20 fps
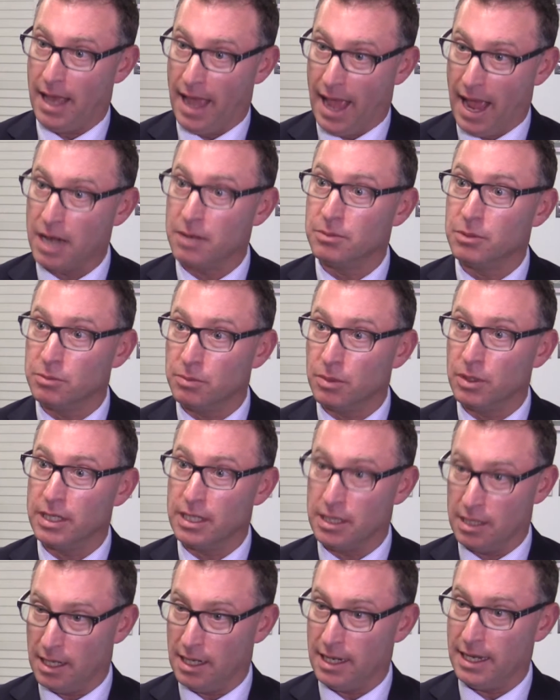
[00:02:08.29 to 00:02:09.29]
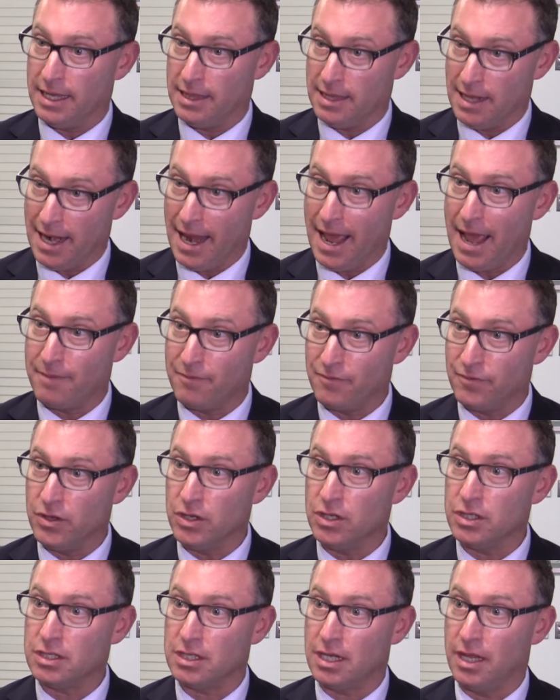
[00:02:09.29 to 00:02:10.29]
the lab
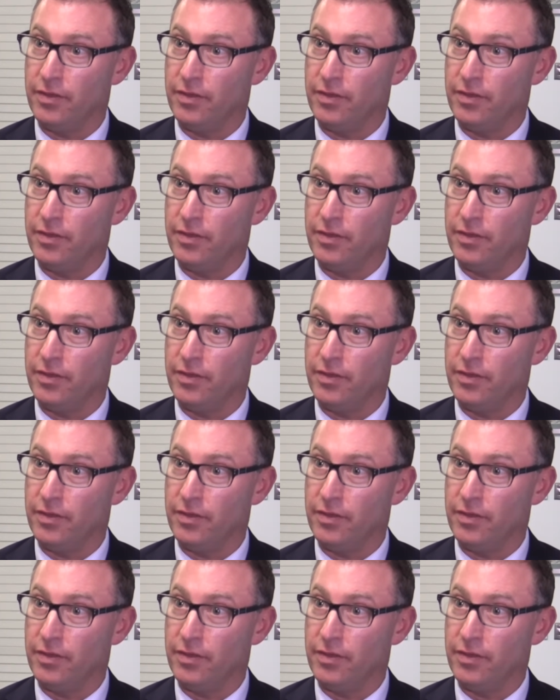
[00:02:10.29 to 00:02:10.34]
first,